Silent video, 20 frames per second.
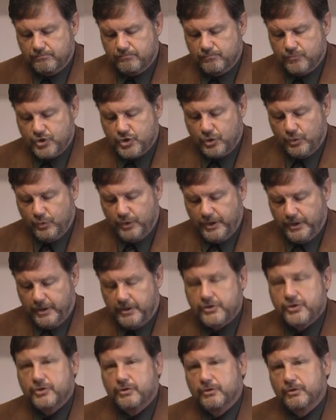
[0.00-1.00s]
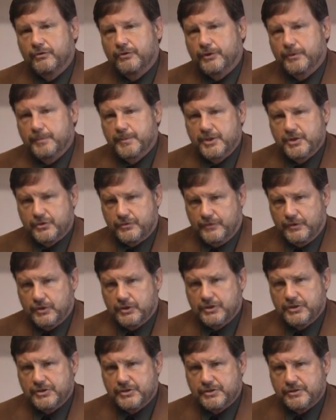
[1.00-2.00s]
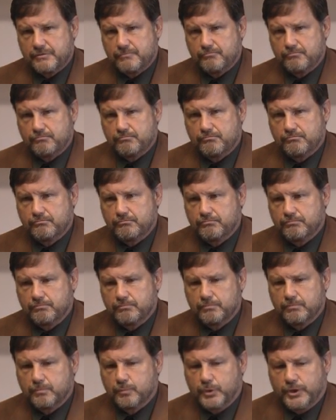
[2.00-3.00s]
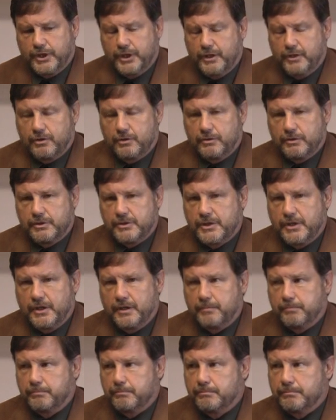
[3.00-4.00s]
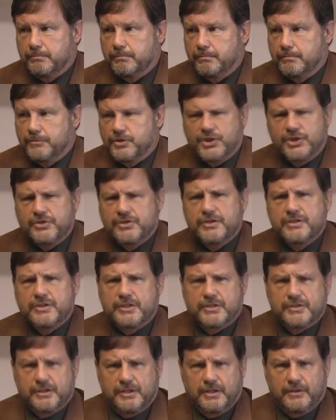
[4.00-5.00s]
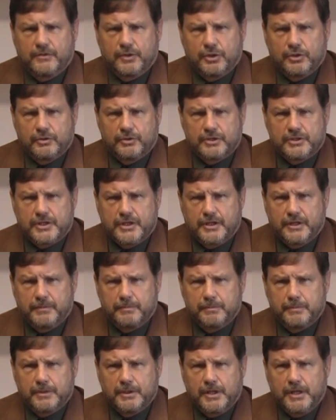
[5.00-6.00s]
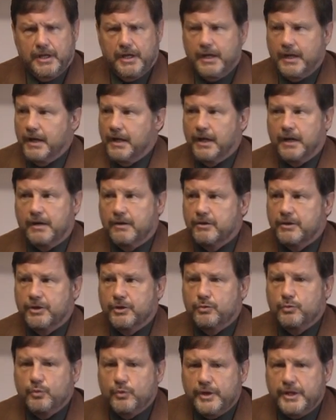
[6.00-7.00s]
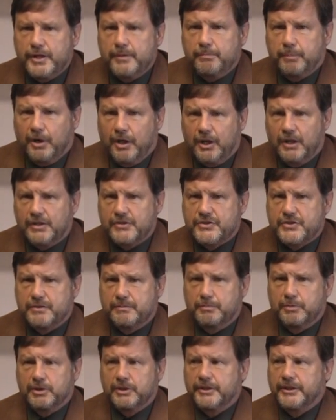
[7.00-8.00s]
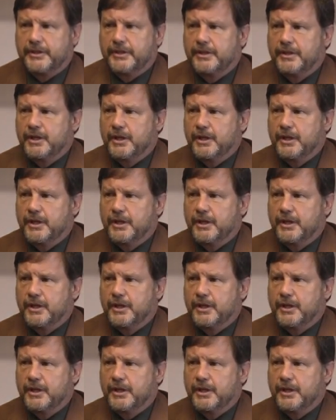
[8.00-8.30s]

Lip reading: So we are told from this verse, we can't know the time. Jesus doesn't even know the time. How can we possibly